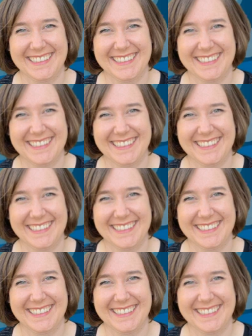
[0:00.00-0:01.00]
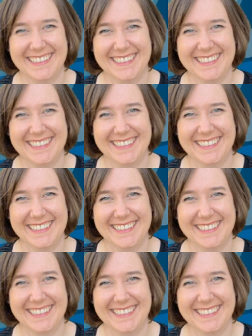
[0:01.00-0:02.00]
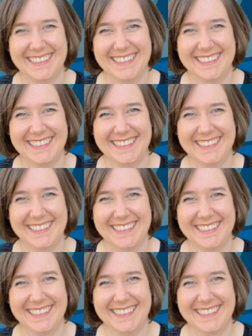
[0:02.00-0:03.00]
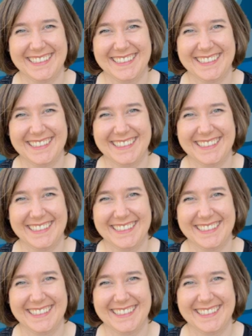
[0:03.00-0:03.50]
This is a still picture; no speech is visible.